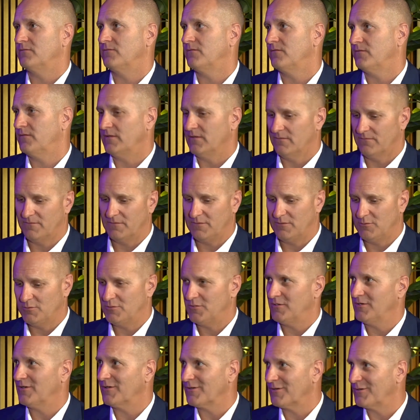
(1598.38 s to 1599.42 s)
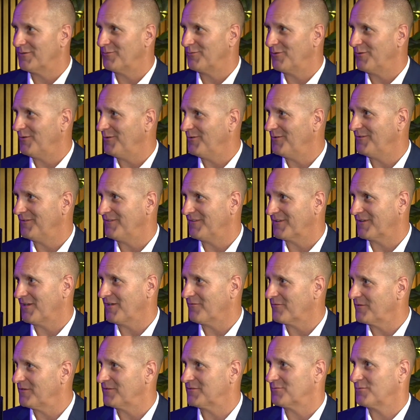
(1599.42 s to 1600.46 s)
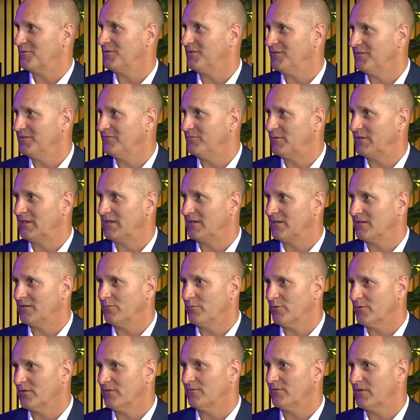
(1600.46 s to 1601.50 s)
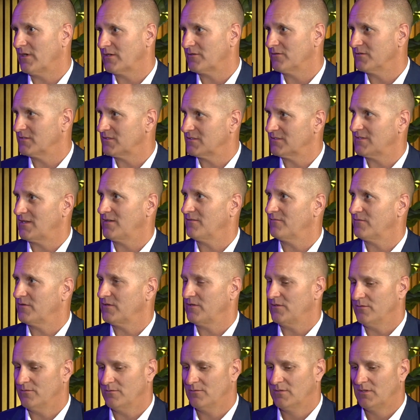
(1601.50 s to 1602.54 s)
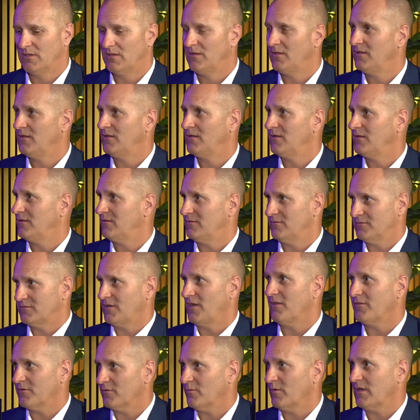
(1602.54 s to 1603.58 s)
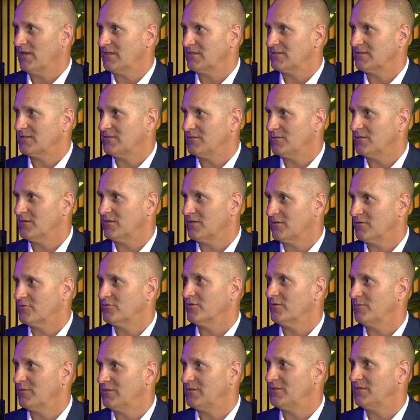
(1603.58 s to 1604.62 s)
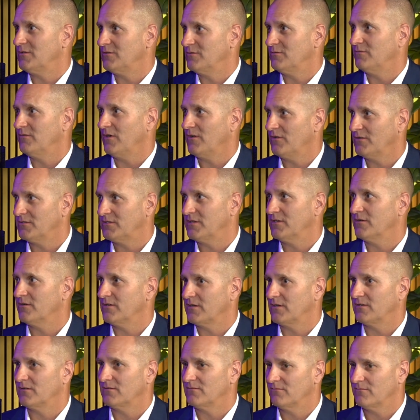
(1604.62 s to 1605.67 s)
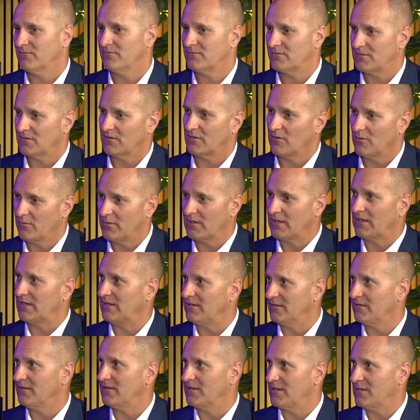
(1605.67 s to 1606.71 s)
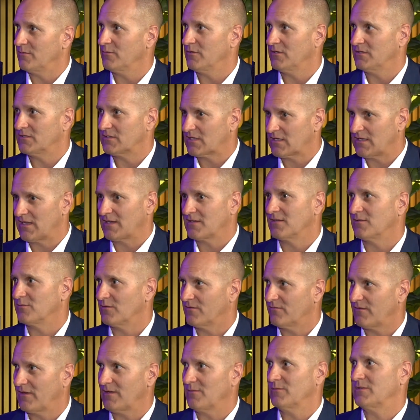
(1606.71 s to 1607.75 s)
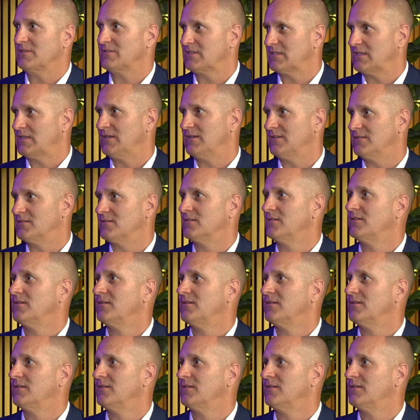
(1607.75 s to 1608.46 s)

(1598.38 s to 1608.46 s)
the fiduciary role and the governance role of being on the board of directors is not for you, there's other ways that you can contribute to volunteering, to going into the neighborhoods, connecting with families and kids.